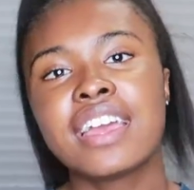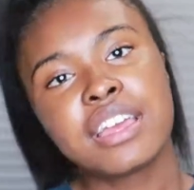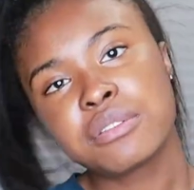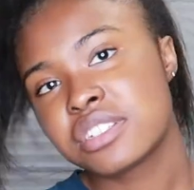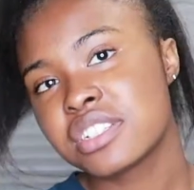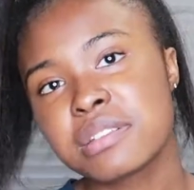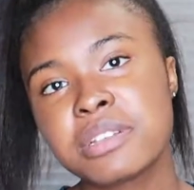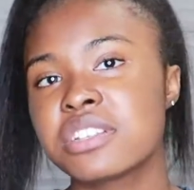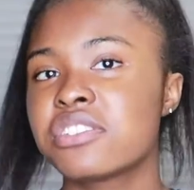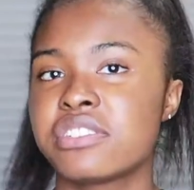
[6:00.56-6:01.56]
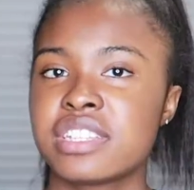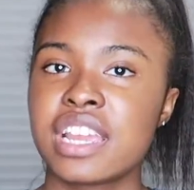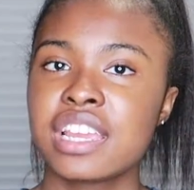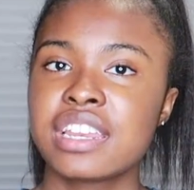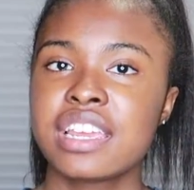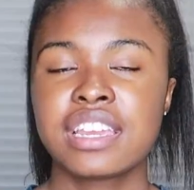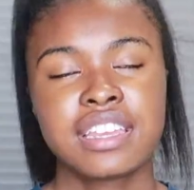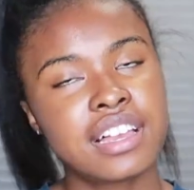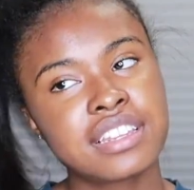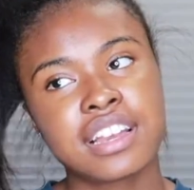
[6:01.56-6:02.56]
it was just a
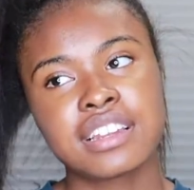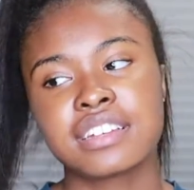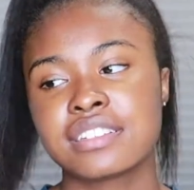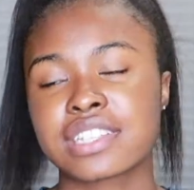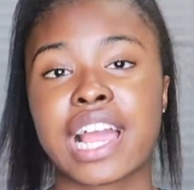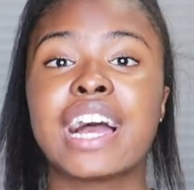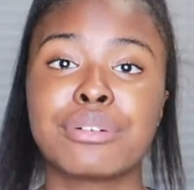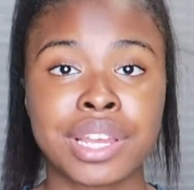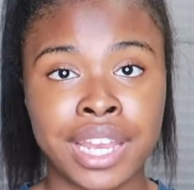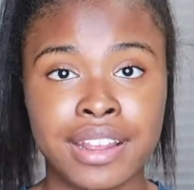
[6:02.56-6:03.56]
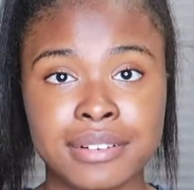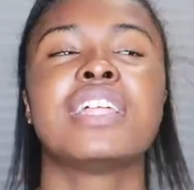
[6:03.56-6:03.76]
misunderstanding, yada yada. He's like, I don't care.